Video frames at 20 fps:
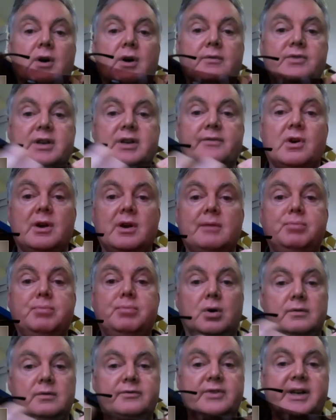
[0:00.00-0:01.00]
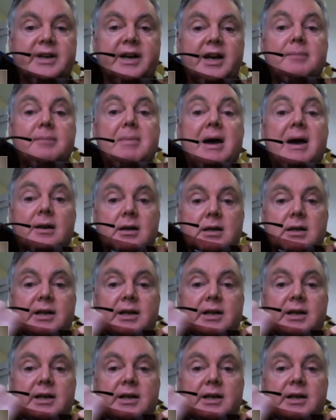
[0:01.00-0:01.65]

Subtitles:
Obviously, very important for game and